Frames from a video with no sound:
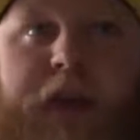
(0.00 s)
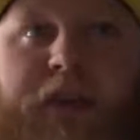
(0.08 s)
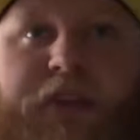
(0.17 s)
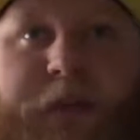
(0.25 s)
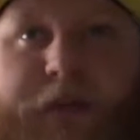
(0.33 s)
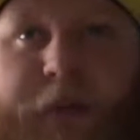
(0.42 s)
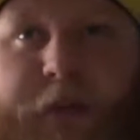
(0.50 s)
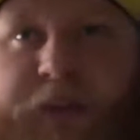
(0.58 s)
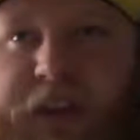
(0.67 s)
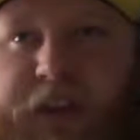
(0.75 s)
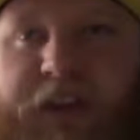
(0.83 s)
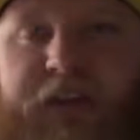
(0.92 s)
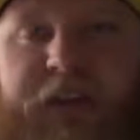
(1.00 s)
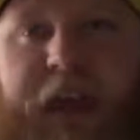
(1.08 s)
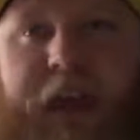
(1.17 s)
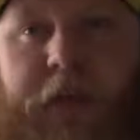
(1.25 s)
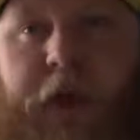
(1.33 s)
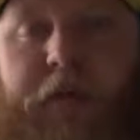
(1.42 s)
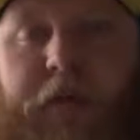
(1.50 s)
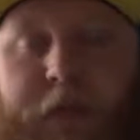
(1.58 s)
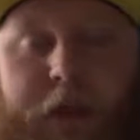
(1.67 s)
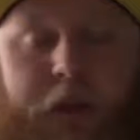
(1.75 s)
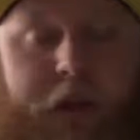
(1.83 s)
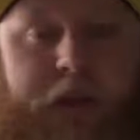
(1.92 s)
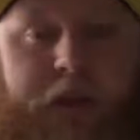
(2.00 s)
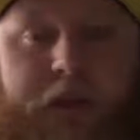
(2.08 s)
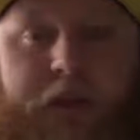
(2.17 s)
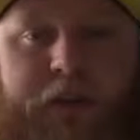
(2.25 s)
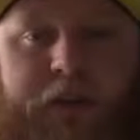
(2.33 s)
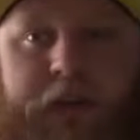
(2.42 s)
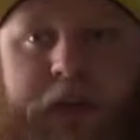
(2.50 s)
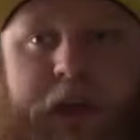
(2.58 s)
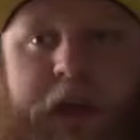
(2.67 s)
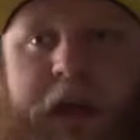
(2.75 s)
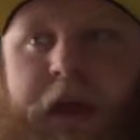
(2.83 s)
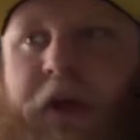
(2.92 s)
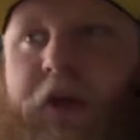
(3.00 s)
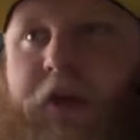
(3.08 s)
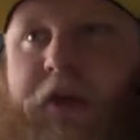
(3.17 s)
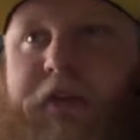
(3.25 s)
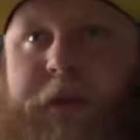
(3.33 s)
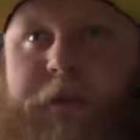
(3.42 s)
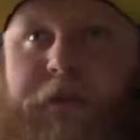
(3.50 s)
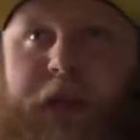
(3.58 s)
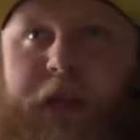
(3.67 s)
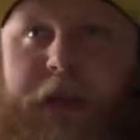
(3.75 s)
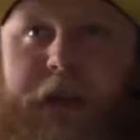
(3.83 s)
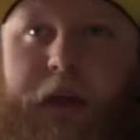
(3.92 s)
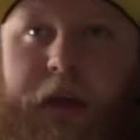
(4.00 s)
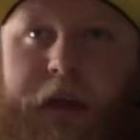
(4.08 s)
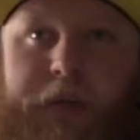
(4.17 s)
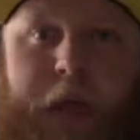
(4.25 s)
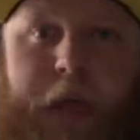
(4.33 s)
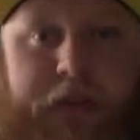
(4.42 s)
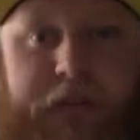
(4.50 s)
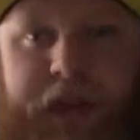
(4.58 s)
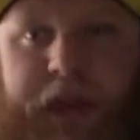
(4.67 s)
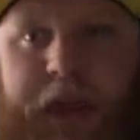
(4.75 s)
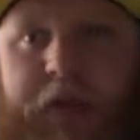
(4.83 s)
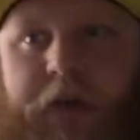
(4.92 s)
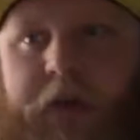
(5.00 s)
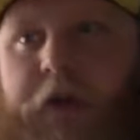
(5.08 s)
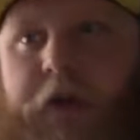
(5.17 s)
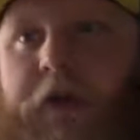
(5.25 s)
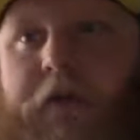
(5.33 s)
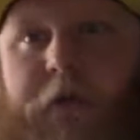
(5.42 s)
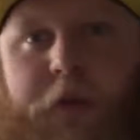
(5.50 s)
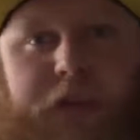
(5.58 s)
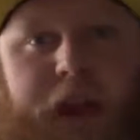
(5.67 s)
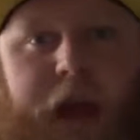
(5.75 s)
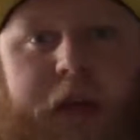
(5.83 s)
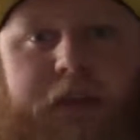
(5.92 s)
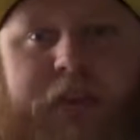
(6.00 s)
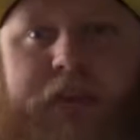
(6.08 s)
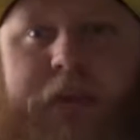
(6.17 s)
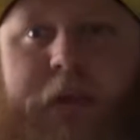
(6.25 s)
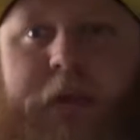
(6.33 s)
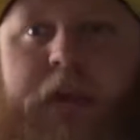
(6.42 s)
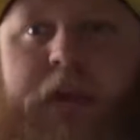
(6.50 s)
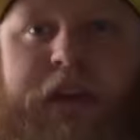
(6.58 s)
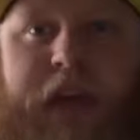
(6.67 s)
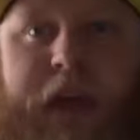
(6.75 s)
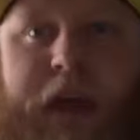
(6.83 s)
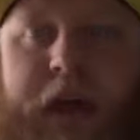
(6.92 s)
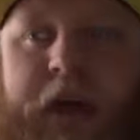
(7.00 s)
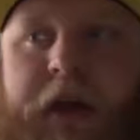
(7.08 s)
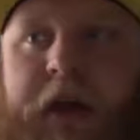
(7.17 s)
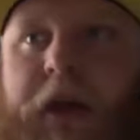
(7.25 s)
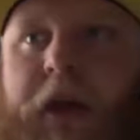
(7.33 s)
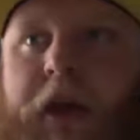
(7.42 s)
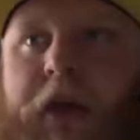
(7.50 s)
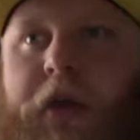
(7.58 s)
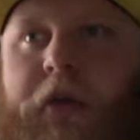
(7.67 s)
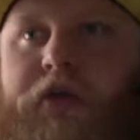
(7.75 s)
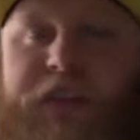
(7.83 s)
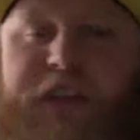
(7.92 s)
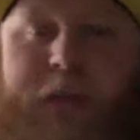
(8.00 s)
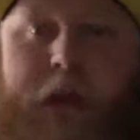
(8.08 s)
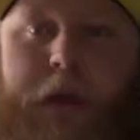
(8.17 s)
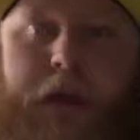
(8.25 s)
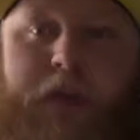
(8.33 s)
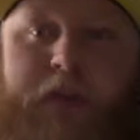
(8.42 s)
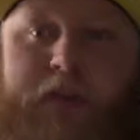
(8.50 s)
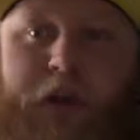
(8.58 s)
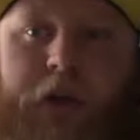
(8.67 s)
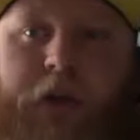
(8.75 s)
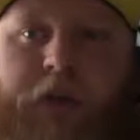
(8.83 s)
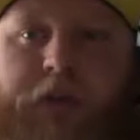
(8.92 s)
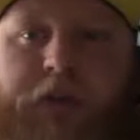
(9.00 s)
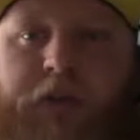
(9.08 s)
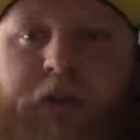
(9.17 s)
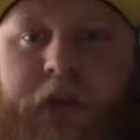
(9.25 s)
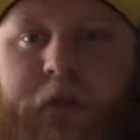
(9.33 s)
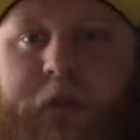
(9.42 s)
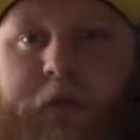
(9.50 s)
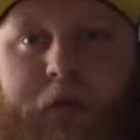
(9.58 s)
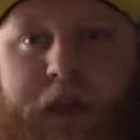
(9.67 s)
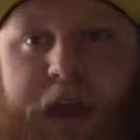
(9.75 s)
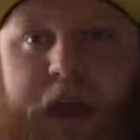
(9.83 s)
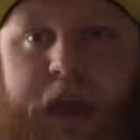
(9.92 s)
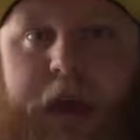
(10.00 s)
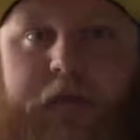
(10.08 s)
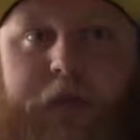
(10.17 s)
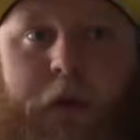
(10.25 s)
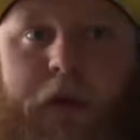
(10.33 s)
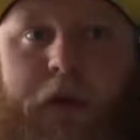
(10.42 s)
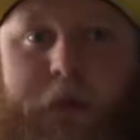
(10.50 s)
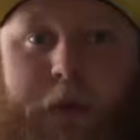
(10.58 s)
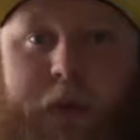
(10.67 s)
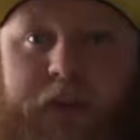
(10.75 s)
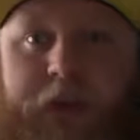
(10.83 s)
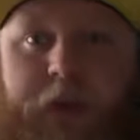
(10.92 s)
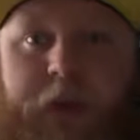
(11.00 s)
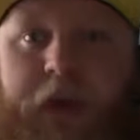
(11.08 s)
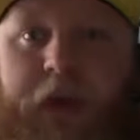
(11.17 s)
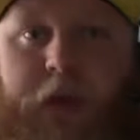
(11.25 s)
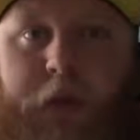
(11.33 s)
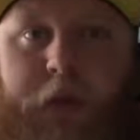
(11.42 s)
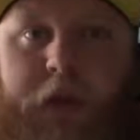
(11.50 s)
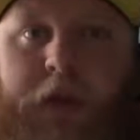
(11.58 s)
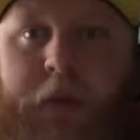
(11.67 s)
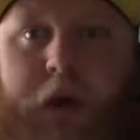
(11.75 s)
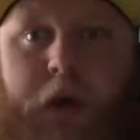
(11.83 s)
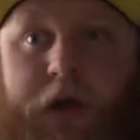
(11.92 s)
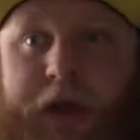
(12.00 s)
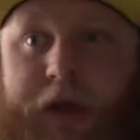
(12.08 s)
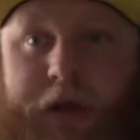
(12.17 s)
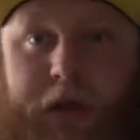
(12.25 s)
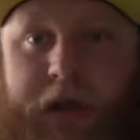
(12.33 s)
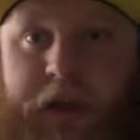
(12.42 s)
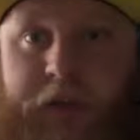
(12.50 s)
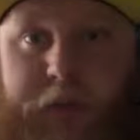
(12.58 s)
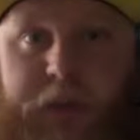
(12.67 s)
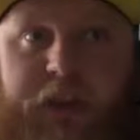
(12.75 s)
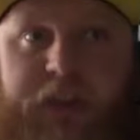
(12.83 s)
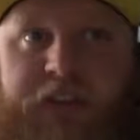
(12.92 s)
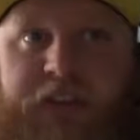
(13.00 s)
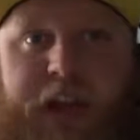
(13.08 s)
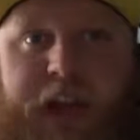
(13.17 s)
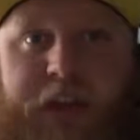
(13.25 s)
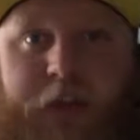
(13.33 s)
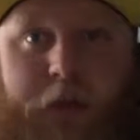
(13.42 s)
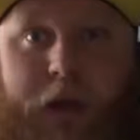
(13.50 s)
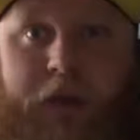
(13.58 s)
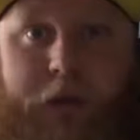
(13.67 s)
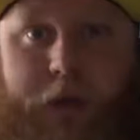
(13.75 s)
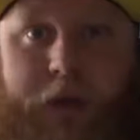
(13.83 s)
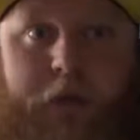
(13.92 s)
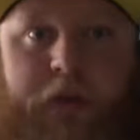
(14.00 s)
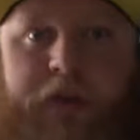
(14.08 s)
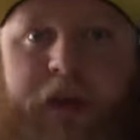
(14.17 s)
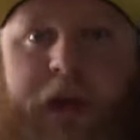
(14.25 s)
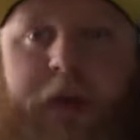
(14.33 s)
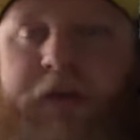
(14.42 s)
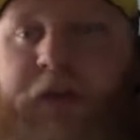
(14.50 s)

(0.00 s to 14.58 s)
teams like Michigan State, who haven't been great defensively, or teams like, I guess, Penn State or even Wisconsin some, or Indiana, JT Barrett struggles through the air. And if they're one-dimensional and they can only run the ball, like against Michigan State, he had to run it 24 times.